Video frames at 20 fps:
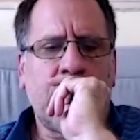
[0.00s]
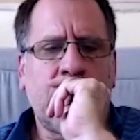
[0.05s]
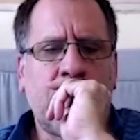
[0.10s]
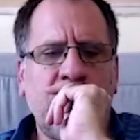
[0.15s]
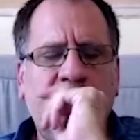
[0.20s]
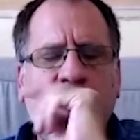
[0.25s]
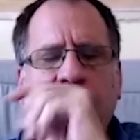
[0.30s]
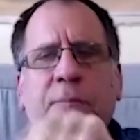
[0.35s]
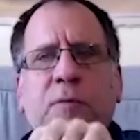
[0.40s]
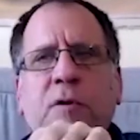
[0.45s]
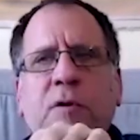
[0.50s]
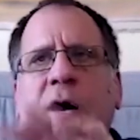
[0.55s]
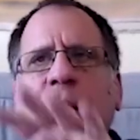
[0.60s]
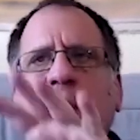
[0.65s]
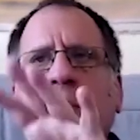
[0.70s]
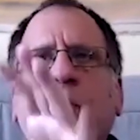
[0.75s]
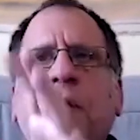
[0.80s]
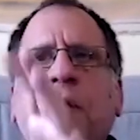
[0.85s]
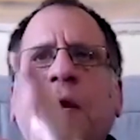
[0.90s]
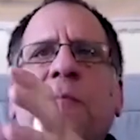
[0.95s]
Ned
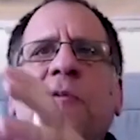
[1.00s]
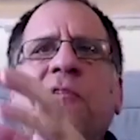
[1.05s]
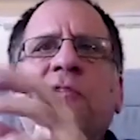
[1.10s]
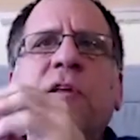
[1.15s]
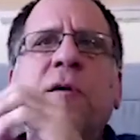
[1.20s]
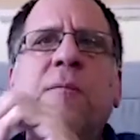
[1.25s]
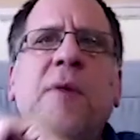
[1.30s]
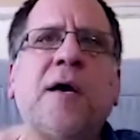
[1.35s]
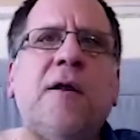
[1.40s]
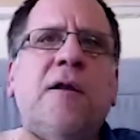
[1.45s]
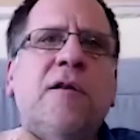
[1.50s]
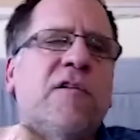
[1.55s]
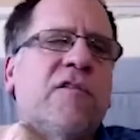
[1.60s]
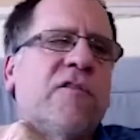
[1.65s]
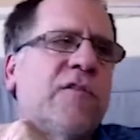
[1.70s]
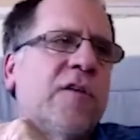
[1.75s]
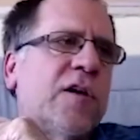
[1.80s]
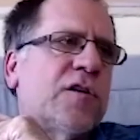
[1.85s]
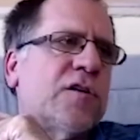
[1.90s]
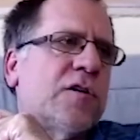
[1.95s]
Block famously made a
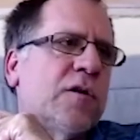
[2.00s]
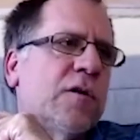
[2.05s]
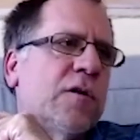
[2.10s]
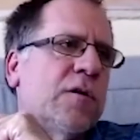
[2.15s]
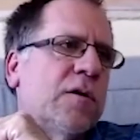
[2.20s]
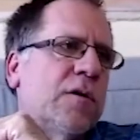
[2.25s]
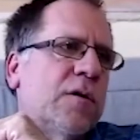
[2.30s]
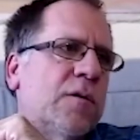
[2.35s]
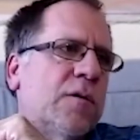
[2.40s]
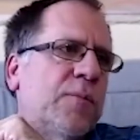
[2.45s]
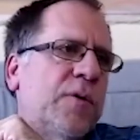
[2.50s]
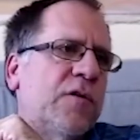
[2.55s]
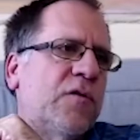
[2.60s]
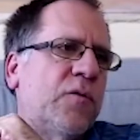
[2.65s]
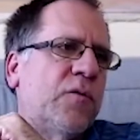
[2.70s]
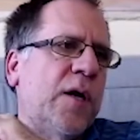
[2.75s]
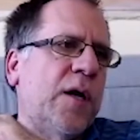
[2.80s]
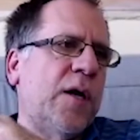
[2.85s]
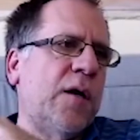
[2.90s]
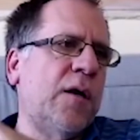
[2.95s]
distinction
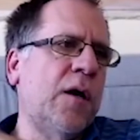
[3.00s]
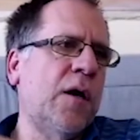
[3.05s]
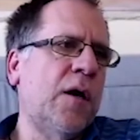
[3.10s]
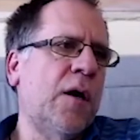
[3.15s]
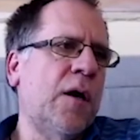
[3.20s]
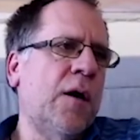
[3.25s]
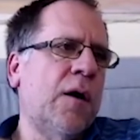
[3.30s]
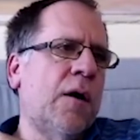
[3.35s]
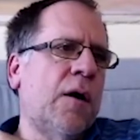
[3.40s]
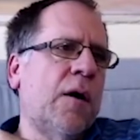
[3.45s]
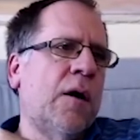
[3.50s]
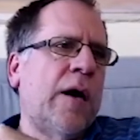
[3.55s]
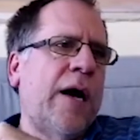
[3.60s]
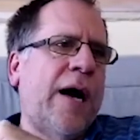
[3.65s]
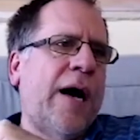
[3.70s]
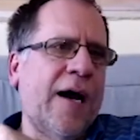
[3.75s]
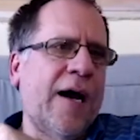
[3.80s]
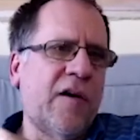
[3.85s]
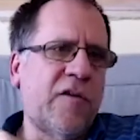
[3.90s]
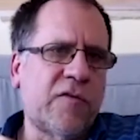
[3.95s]
between
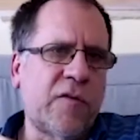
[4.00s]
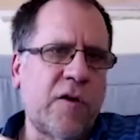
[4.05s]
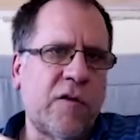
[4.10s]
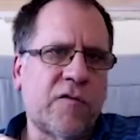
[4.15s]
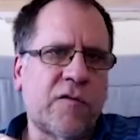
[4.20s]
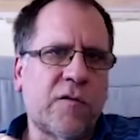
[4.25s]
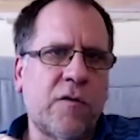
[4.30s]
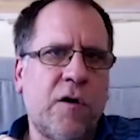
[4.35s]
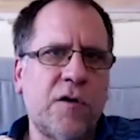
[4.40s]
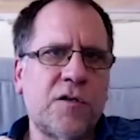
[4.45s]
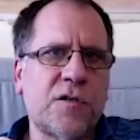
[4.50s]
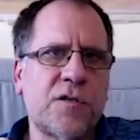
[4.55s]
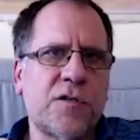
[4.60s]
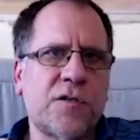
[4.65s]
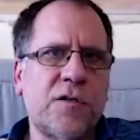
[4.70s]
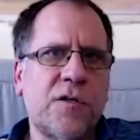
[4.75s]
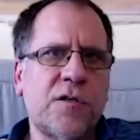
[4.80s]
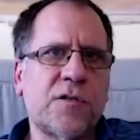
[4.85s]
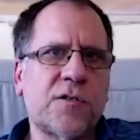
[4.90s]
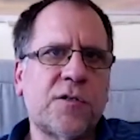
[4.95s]
access
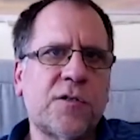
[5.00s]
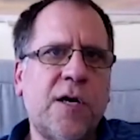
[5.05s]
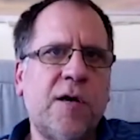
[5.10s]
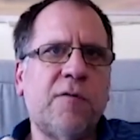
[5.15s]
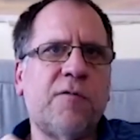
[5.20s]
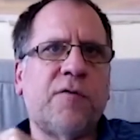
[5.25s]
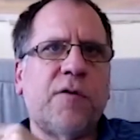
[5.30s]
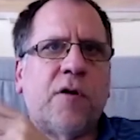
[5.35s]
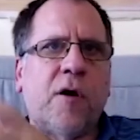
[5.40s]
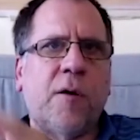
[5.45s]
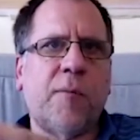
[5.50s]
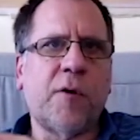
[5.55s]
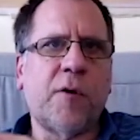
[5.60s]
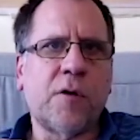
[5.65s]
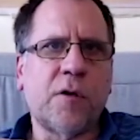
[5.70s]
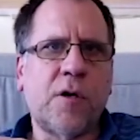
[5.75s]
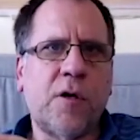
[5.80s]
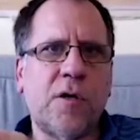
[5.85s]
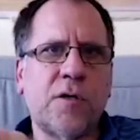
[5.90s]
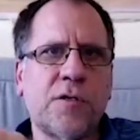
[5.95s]
consciousness and
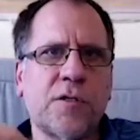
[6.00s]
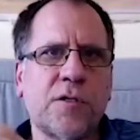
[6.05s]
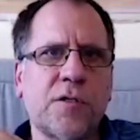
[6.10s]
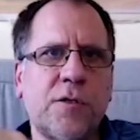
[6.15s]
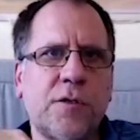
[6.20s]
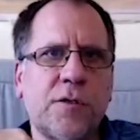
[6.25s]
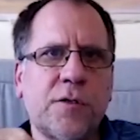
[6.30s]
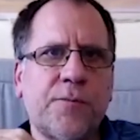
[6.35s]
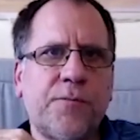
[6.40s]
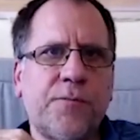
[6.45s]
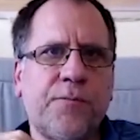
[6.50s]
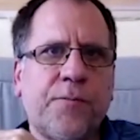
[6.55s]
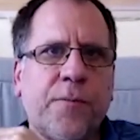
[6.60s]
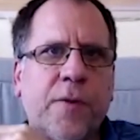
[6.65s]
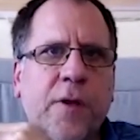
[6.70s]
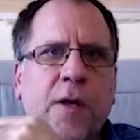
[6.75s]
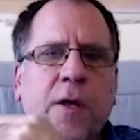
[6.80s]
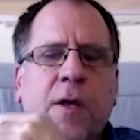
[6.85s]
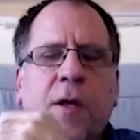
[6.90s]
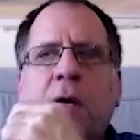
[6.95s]
phenomenal consciousness.
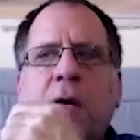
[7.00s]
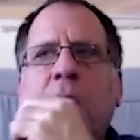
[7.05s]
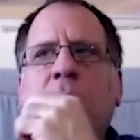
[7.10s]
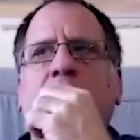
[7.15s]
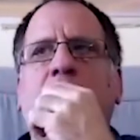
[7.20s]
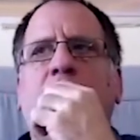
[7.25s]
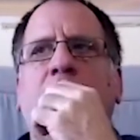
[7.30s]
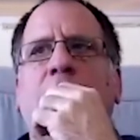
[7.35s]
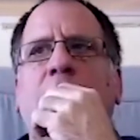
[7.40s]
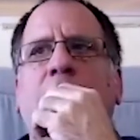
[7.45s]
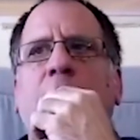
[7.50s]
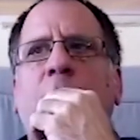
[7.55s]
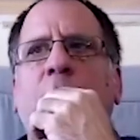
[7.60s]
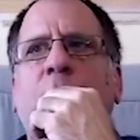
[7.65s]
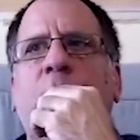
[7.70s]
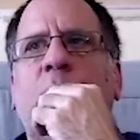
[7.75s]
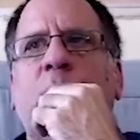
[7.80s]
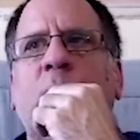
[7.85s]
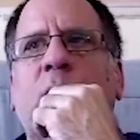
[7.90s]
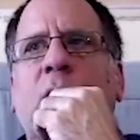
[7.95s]
Um,
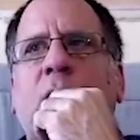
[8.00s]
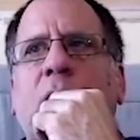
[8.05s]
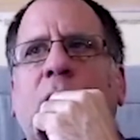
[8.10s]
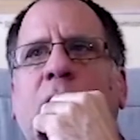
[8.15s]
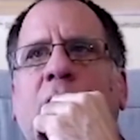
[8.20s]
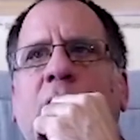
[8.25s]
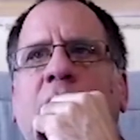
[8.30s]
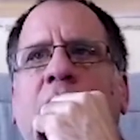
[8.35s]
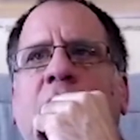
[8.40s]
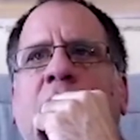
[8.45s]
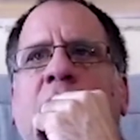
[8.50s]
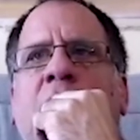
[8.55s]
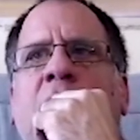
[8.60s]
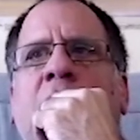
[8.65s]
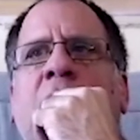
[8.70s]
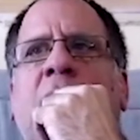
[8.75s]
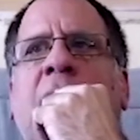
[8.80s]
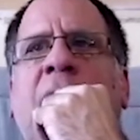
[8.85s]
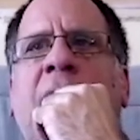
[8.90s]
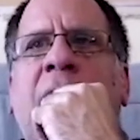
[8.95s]

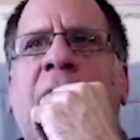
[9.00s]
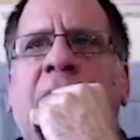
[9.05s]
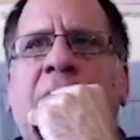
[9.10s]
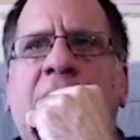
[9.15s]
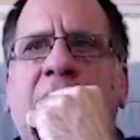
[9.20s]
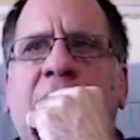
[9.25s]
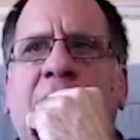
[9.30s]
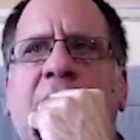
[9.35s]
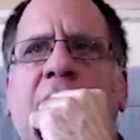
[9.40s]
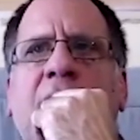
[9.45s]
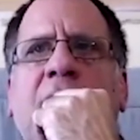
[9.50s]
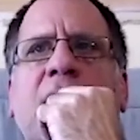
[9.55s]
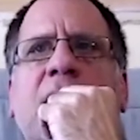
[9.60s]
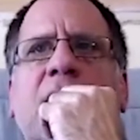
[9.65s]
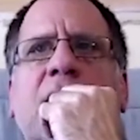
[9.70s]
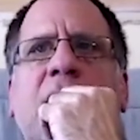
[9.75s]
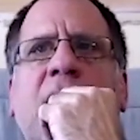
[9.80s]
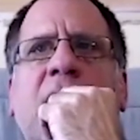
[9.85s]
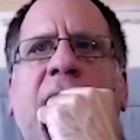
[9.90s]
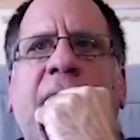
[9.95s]
and
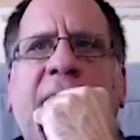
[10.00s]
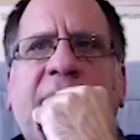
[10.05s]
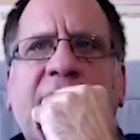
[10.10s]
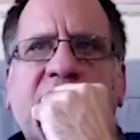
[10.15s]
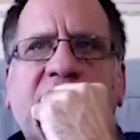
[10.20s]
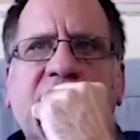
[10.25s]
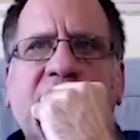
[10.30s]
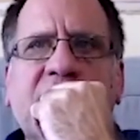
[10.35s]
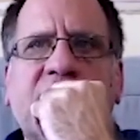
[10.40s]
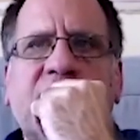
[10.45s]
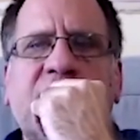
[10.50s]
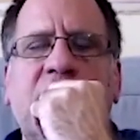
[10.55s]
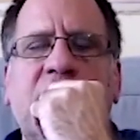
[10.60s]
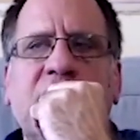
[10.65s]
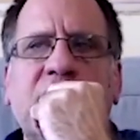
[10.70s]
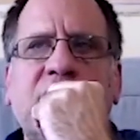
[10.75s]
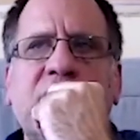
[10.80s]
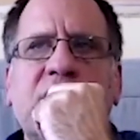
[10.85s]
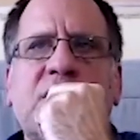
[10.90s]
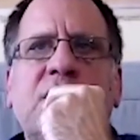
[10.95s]
access
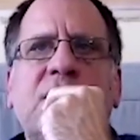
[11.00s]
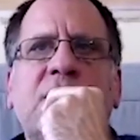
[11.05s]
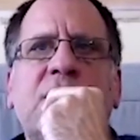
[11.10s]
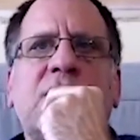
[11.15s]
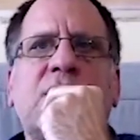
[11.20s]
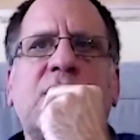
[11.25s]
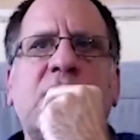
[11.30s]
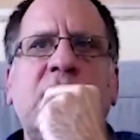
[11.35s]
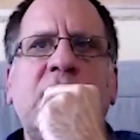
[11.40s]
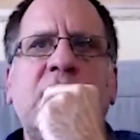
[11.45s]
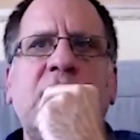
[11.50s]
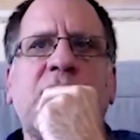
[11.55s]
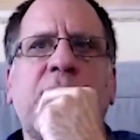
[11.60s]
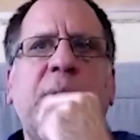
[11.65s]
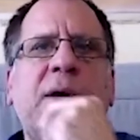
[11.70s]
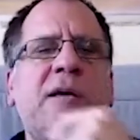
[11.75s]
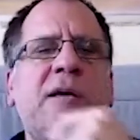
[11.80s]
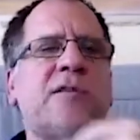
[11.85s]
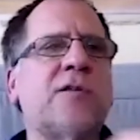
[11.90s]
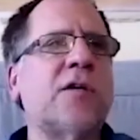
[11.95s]
consciousness is
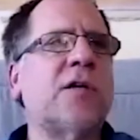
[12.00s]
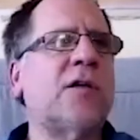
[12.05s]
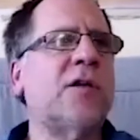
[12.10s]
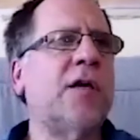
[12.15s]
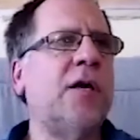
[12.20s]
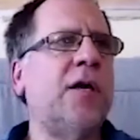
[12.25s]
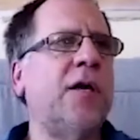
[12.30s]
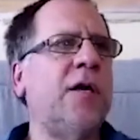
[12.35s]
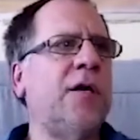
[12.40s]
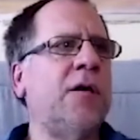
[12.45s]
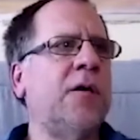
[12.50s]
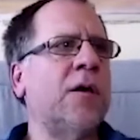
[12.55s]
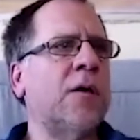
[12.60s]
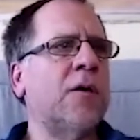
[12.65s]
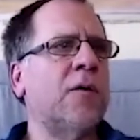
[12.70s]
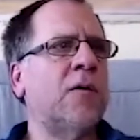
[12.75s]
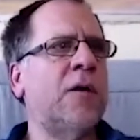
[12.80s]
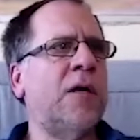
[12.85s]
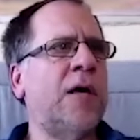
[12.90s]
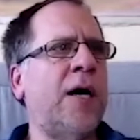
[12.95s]
basically
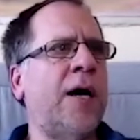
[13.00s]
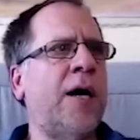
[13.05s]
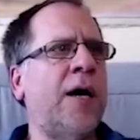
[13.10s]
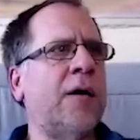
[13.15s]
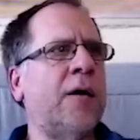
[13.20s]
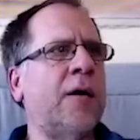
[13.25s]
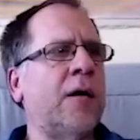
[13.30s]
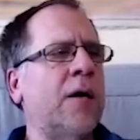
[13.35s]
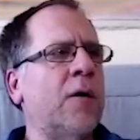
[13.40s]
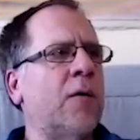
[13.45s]
that